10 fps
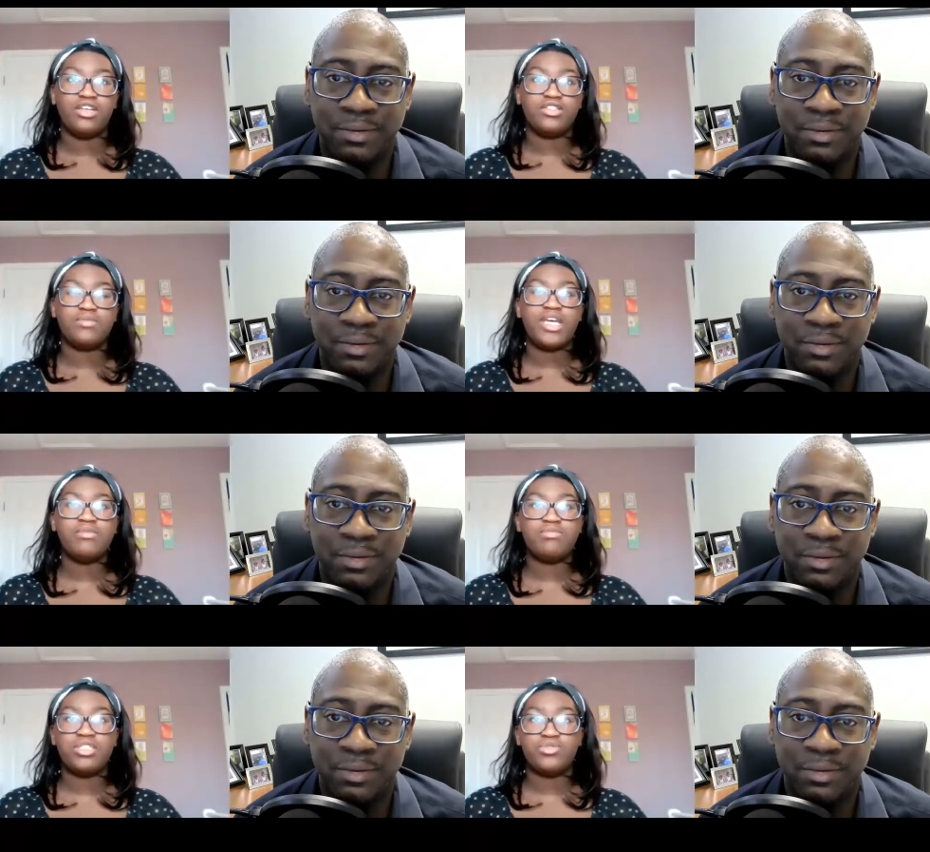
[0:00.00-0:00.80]
Speaker 1: sometimes
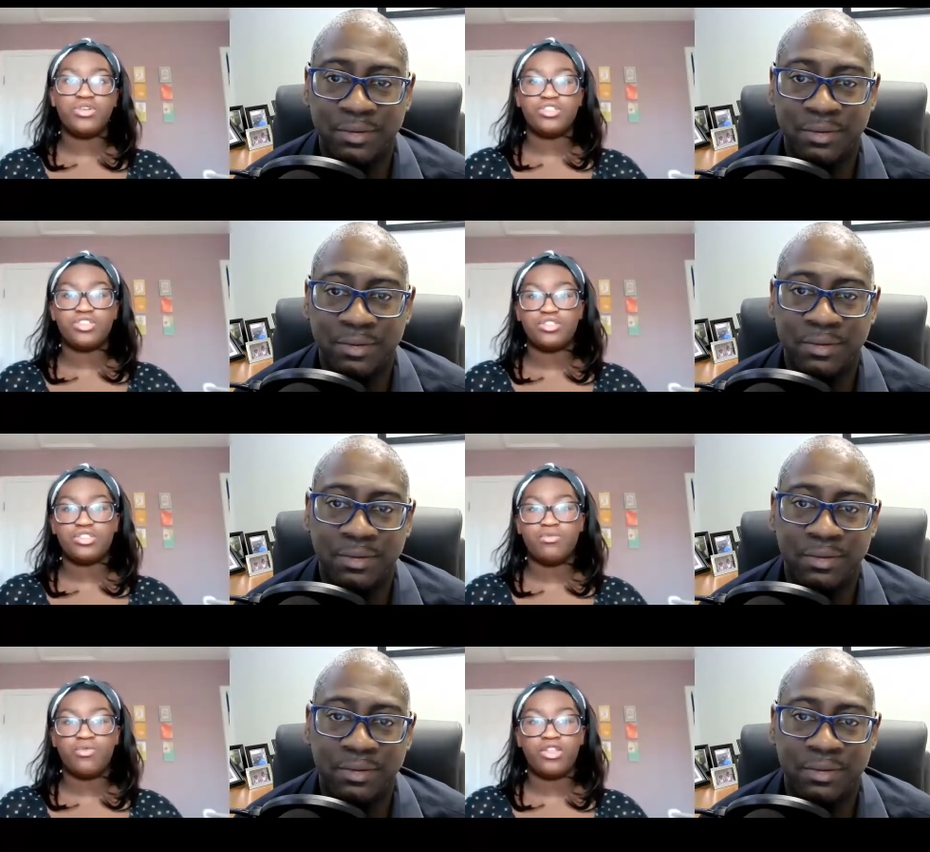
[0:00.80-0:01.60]
mentor is just
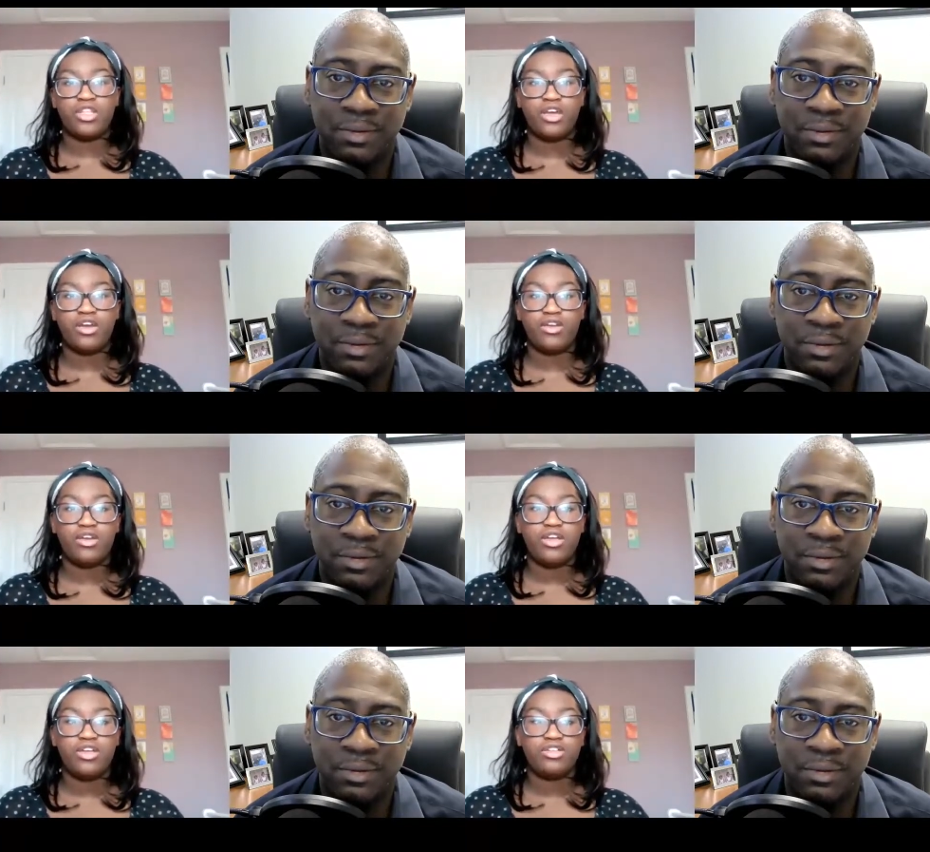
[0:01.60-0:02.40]
someone there
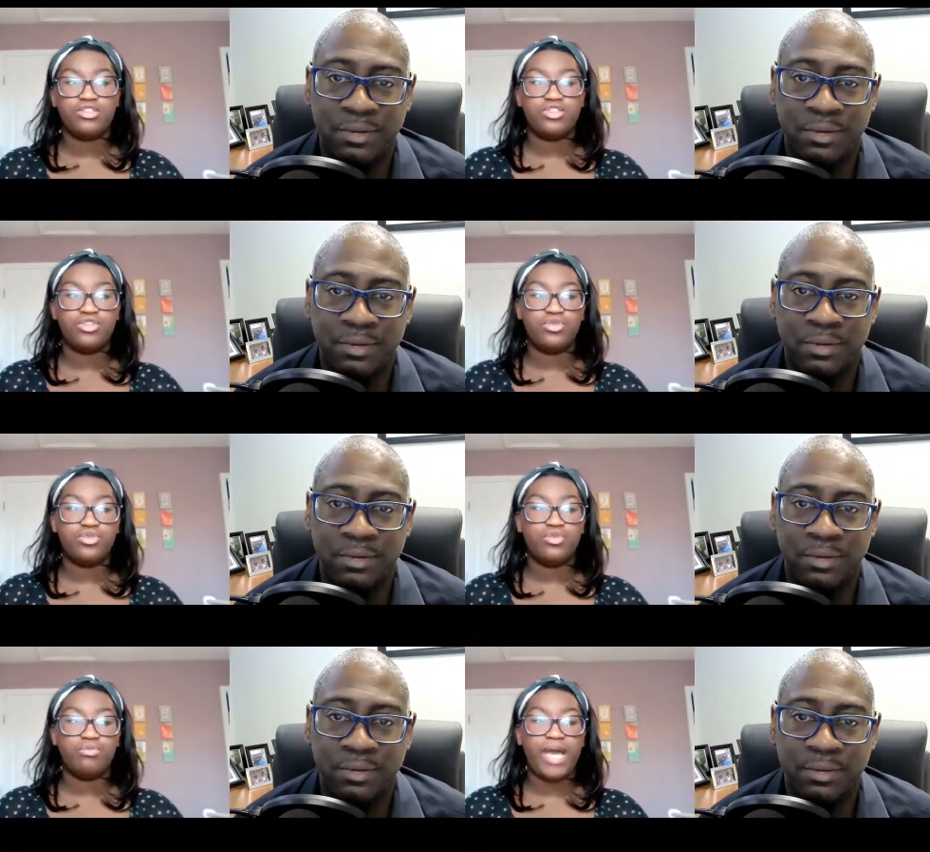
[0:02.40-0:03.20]

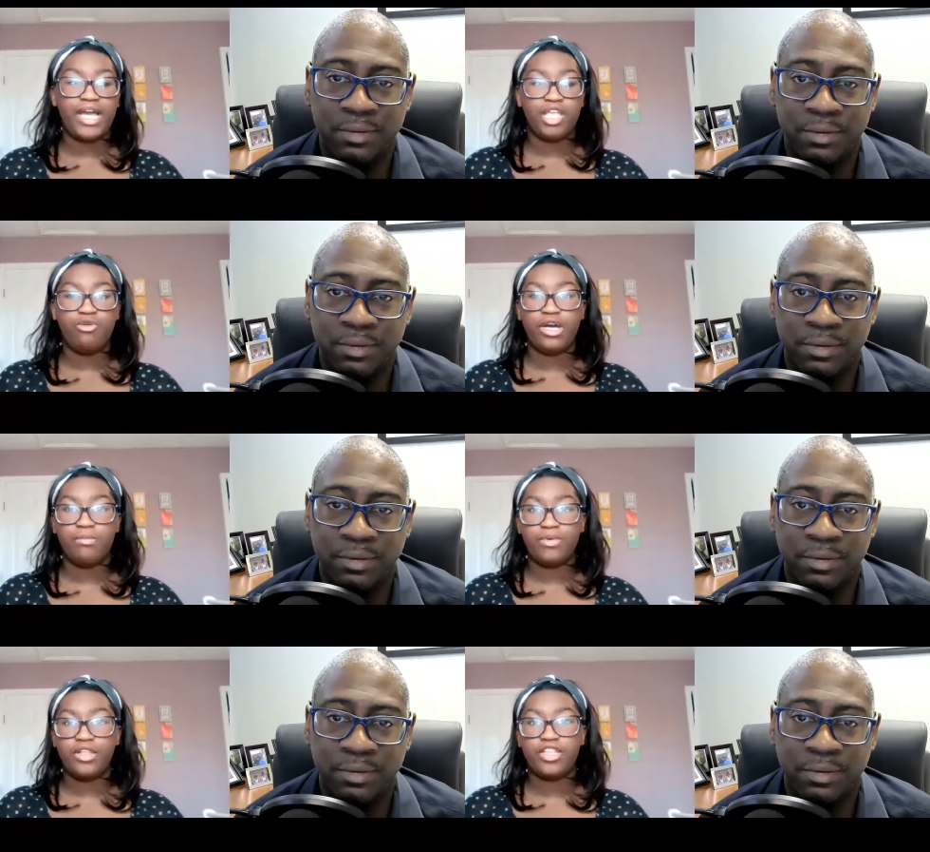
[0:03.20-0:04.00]
to back you up
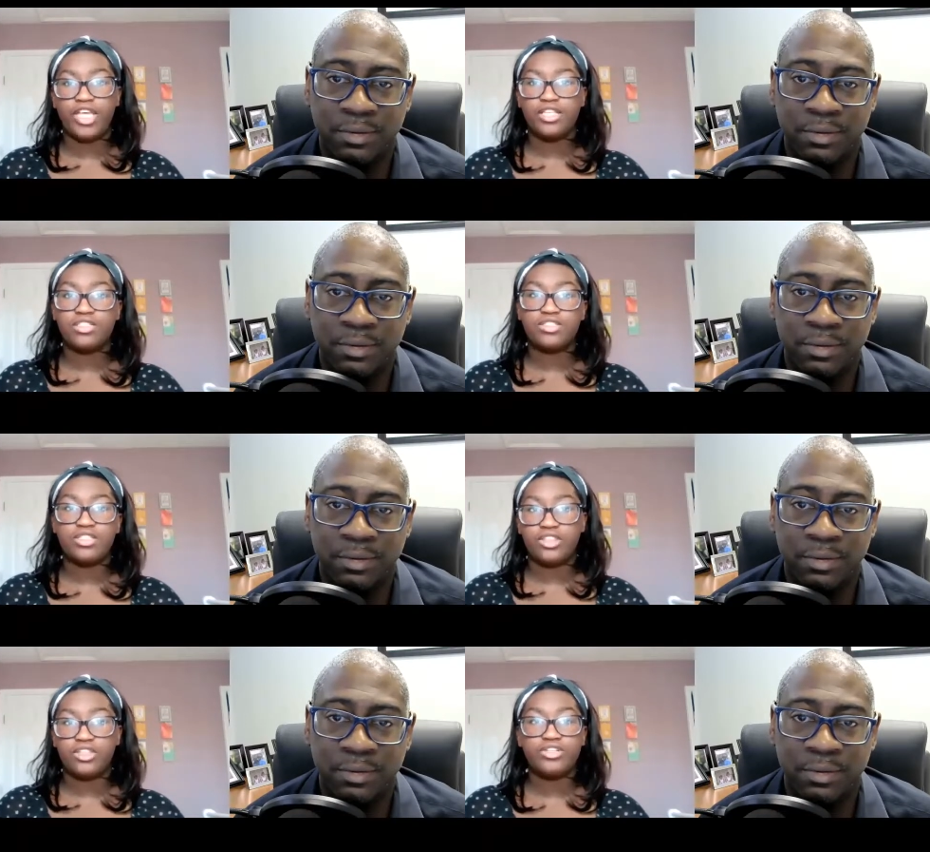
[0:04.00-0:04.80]
on things
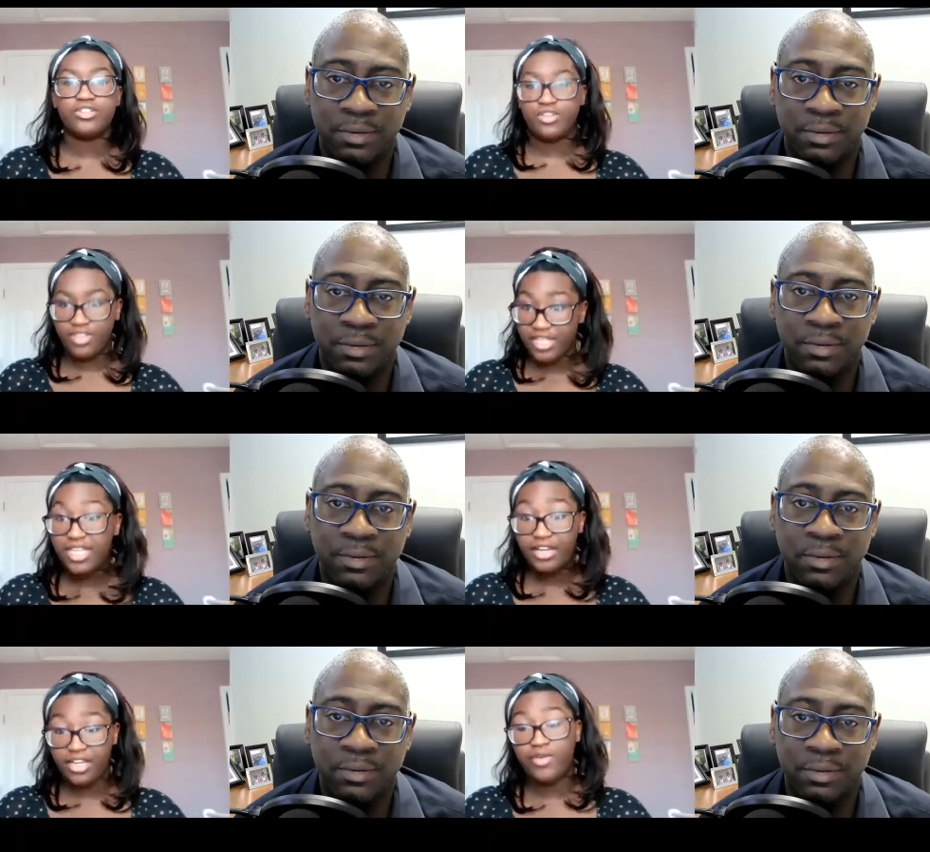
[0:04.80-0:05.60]
like there are certain things
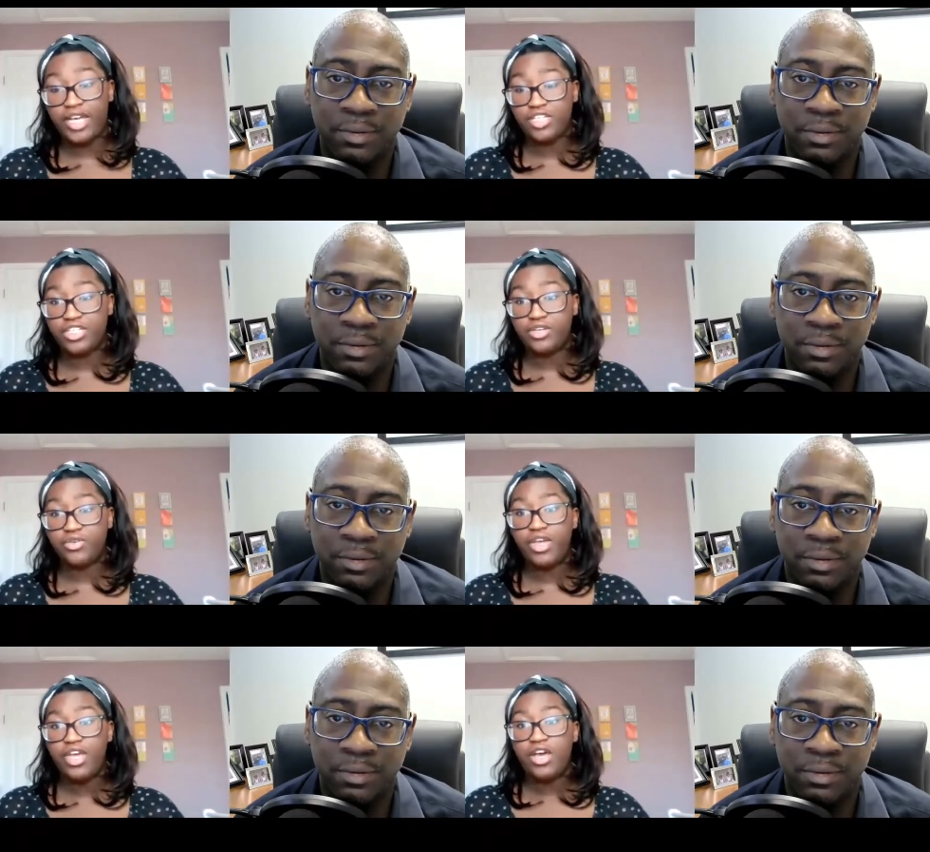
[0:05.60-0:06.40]
i know how to do
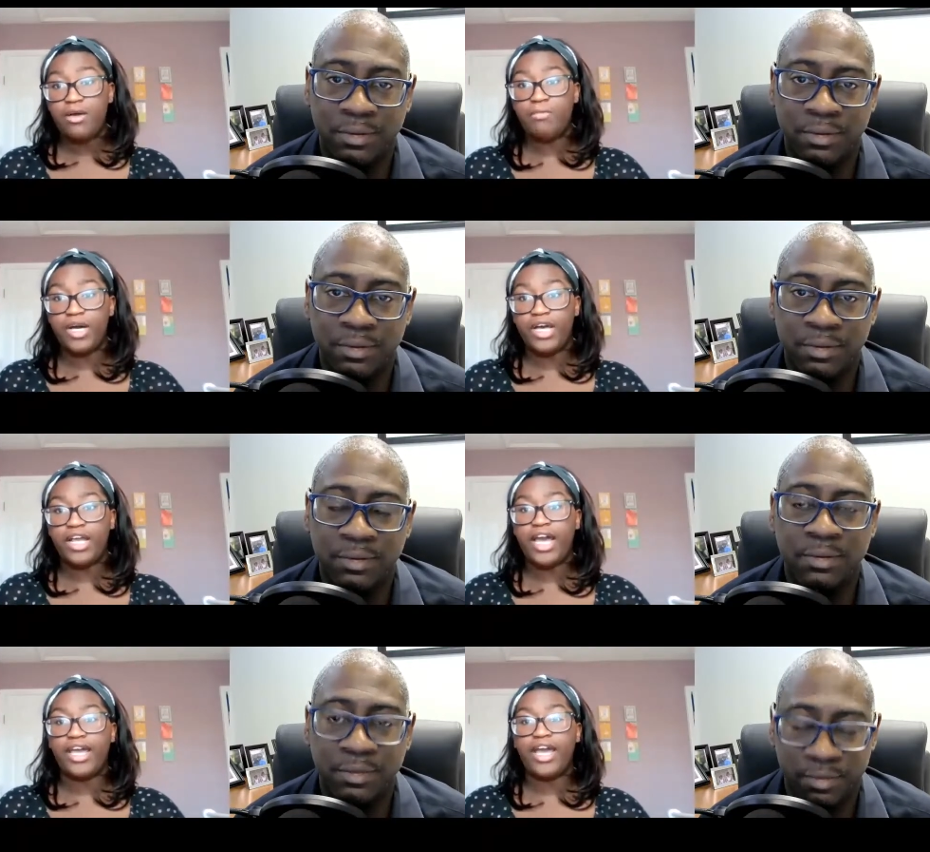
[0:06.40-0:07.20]
but
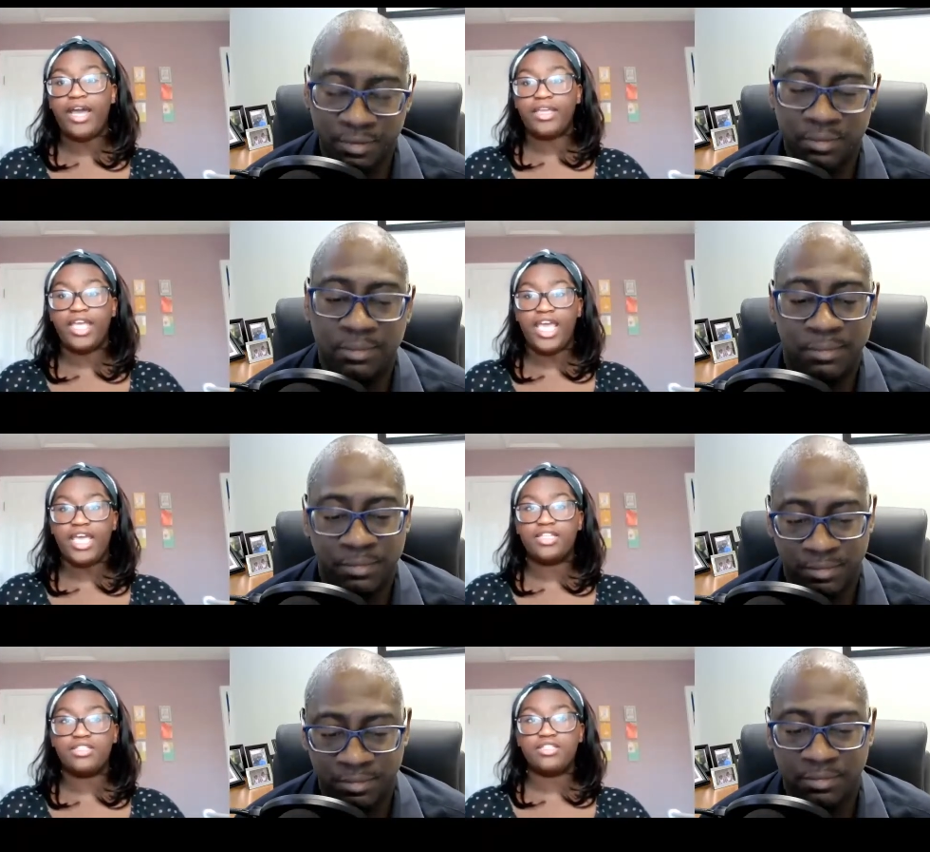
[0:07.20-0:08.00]
I, I
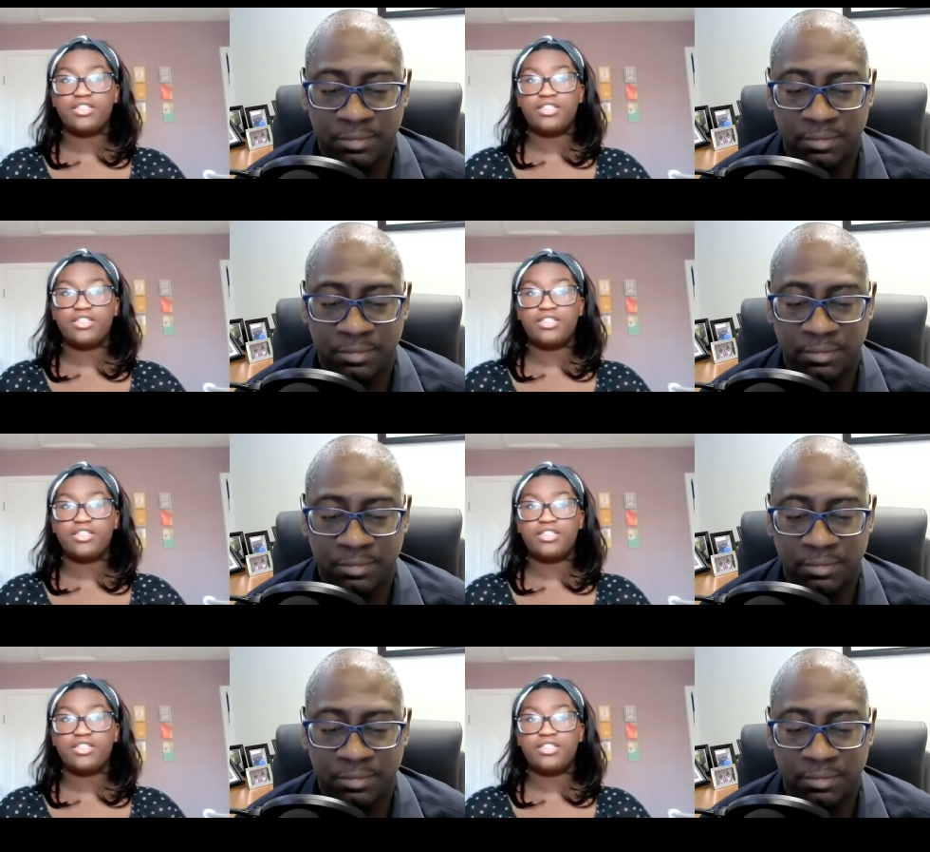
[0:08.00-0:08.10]
can't,